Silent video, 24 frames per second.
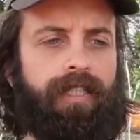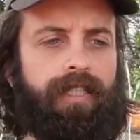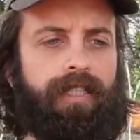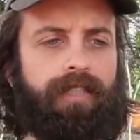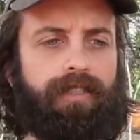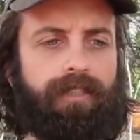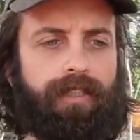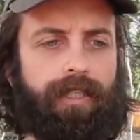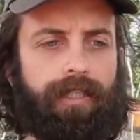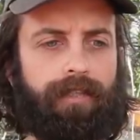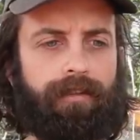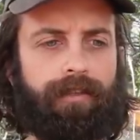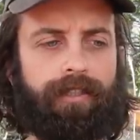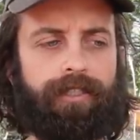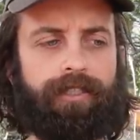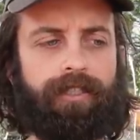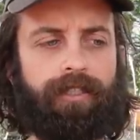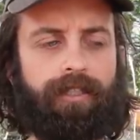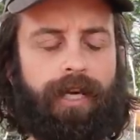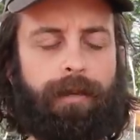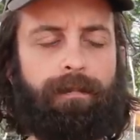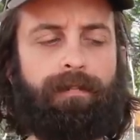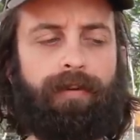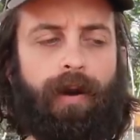
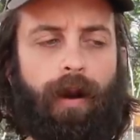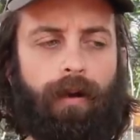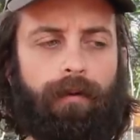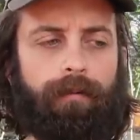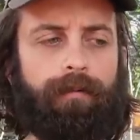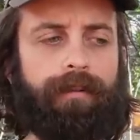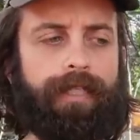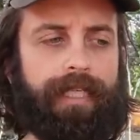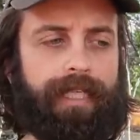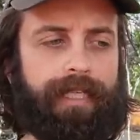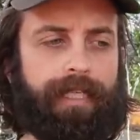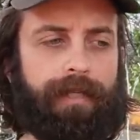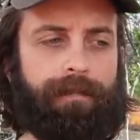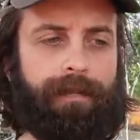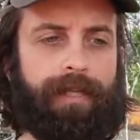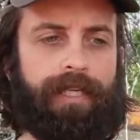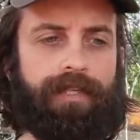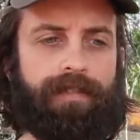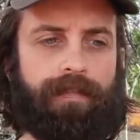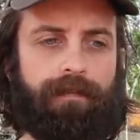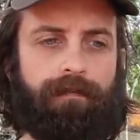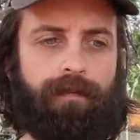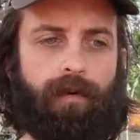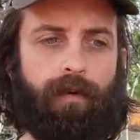literature, and probably any
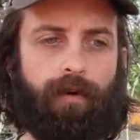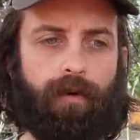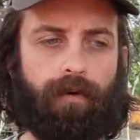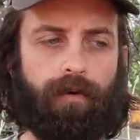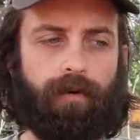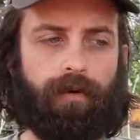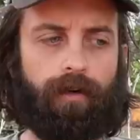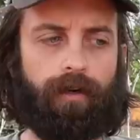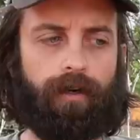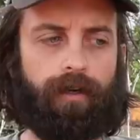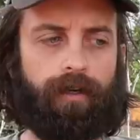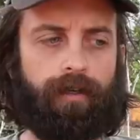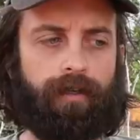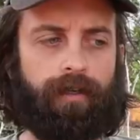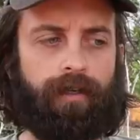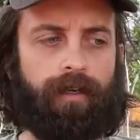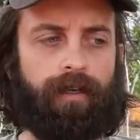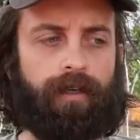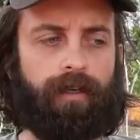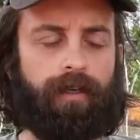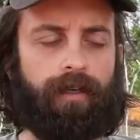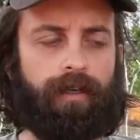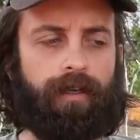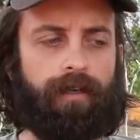piece of horror
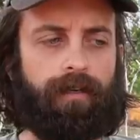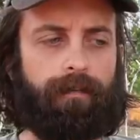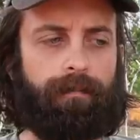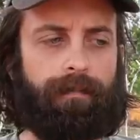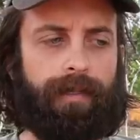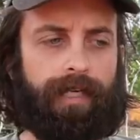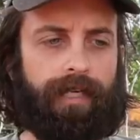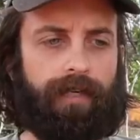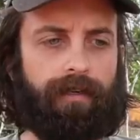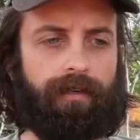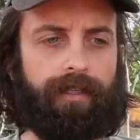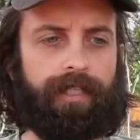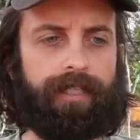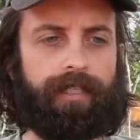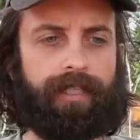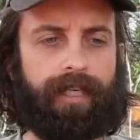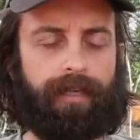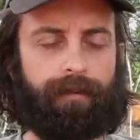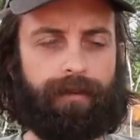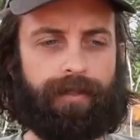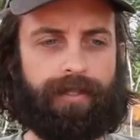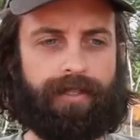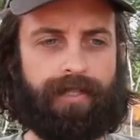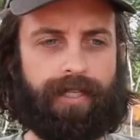period,
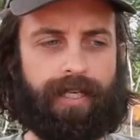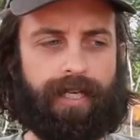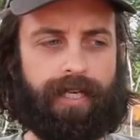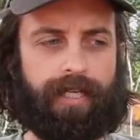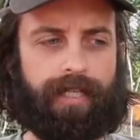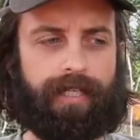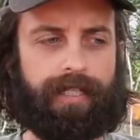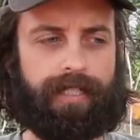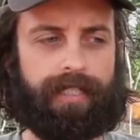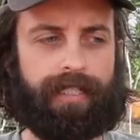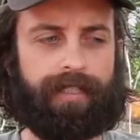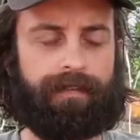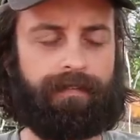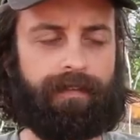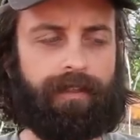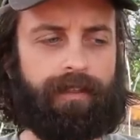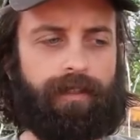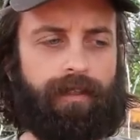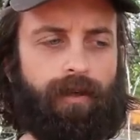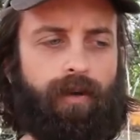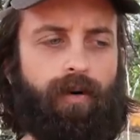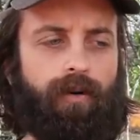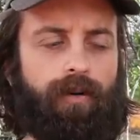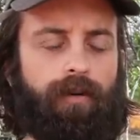I would say. Even
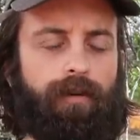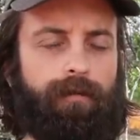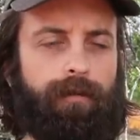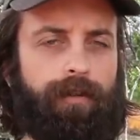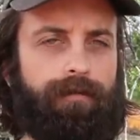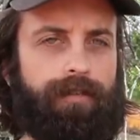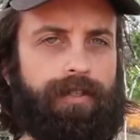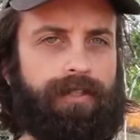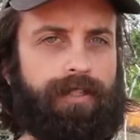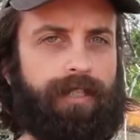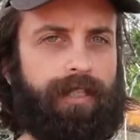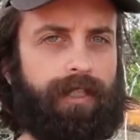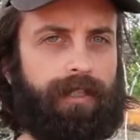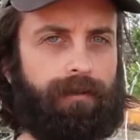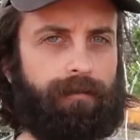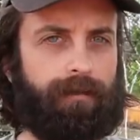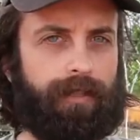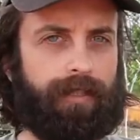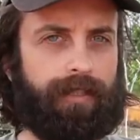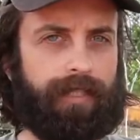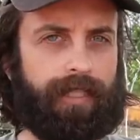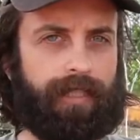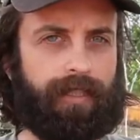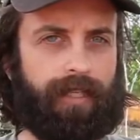the horror movies that I
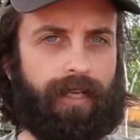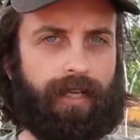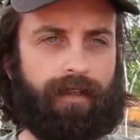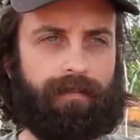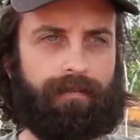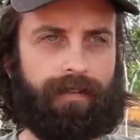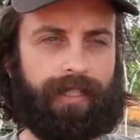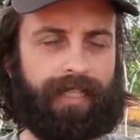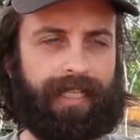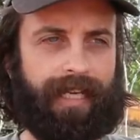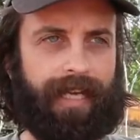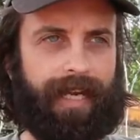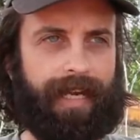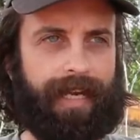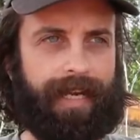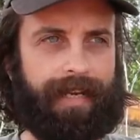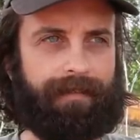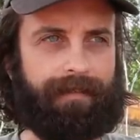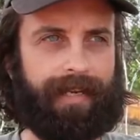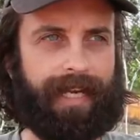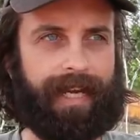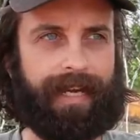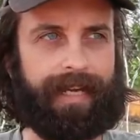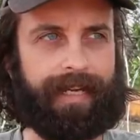really love, like
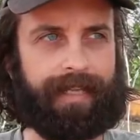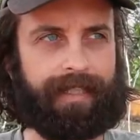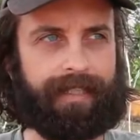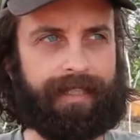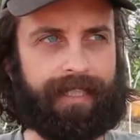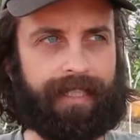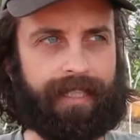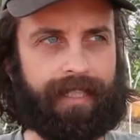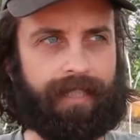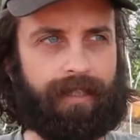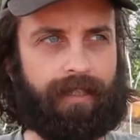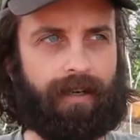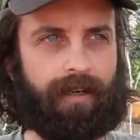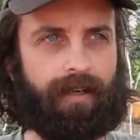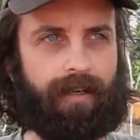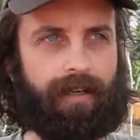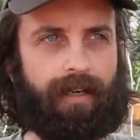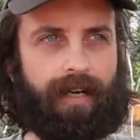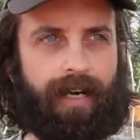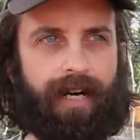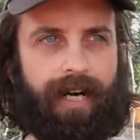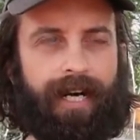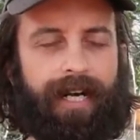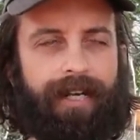Alien,
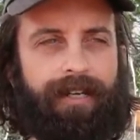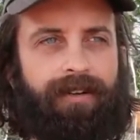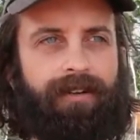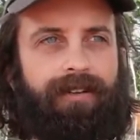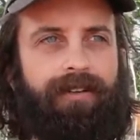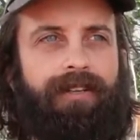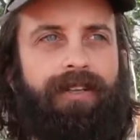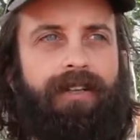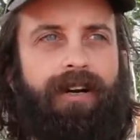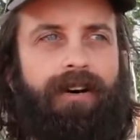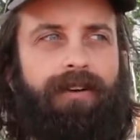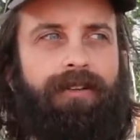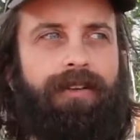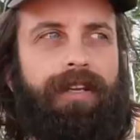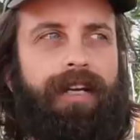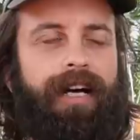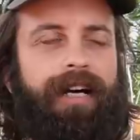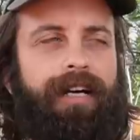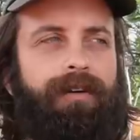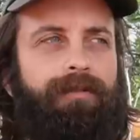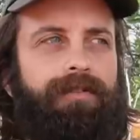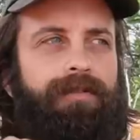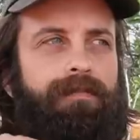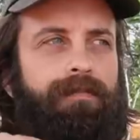I don't know that
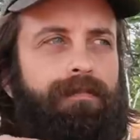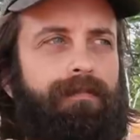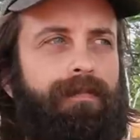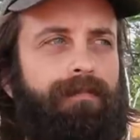I was